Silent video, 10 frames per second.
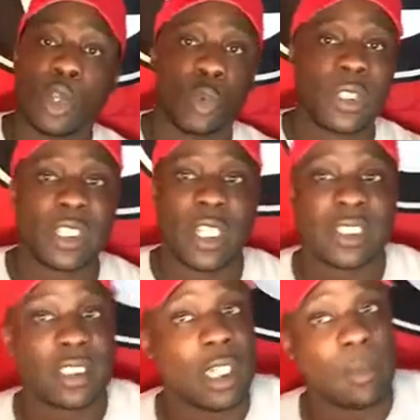
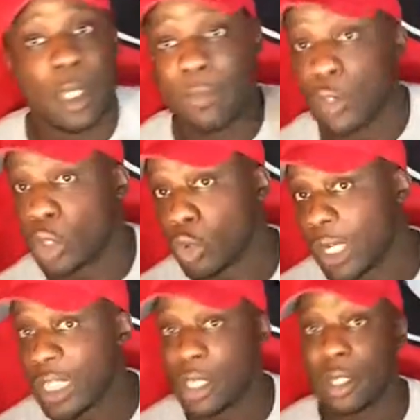Wisconsin coming off a
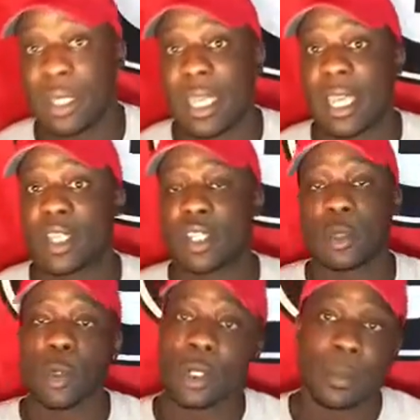great year last year,
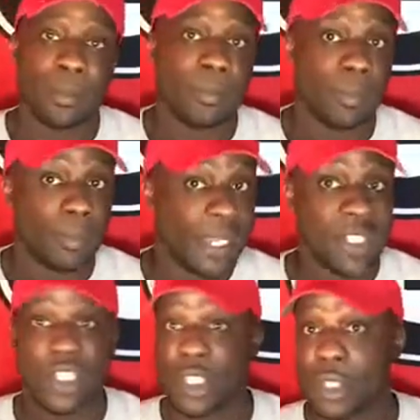one of the
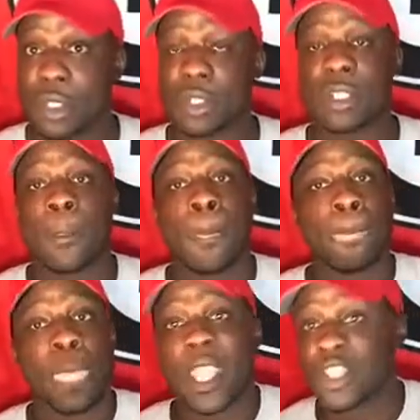best years
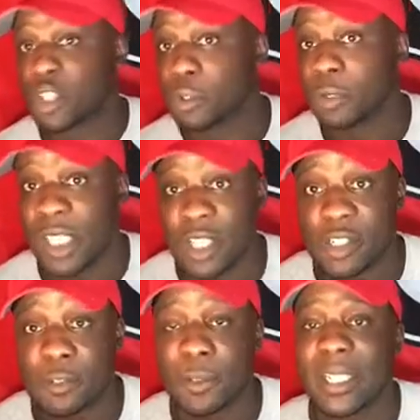in school history.